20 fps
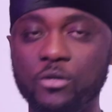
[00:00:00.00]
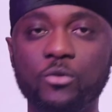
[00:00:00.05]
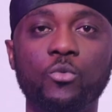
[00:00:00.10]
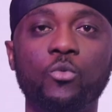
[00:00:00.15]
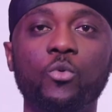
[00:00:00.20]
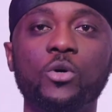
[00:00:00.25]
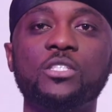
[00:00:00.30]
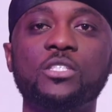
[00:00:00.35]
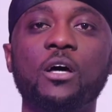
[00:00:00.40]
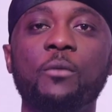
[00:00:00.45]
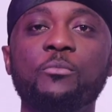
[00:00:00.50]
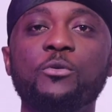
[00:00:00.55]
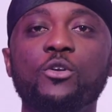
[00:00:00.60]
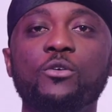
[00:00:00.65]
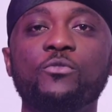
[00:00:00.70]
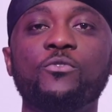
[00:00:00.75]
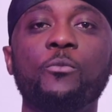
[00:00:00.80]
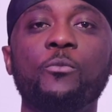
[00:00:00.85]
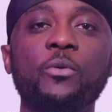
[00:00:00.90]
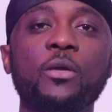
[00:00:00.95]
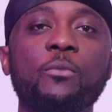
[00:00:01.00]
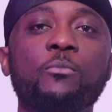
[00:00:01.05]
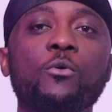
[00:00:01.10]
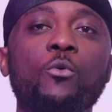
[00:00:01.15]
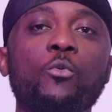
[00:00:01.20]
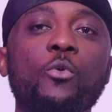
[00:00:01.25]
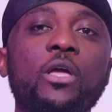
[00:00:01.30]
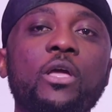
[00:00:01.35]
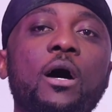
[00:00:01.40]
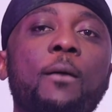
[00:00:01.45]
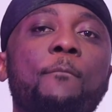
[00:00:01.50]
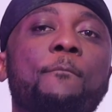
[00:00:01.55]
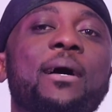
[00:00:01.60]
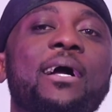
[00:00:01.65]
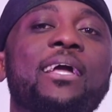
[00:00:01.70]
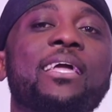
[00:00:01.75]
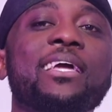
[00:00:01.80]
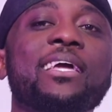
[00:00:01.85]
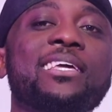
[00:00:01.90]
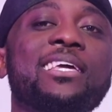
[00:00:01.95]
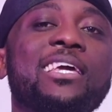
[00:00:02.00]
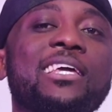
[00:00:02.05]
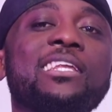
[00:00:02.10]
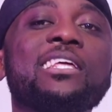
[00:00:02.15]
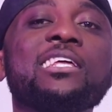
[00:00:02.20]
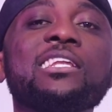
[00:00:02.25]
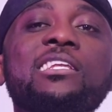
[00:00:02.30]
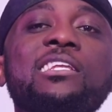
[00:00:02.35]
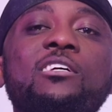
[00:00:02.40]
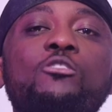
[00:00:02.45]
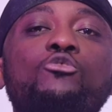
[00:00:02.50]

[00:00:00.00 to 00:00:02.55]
What's up, beautiful people? We are back again in the